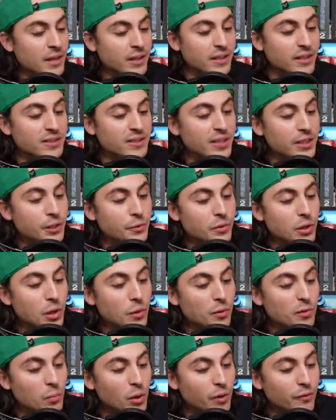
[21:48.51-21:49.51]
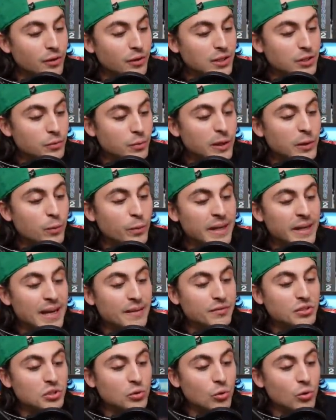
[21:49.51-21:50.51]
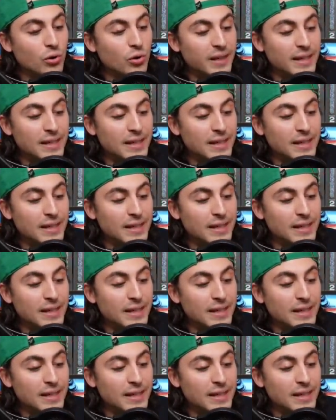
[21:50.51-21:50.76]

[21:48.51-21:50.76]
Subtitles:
Continuing on with Marvel this week, we have Sword,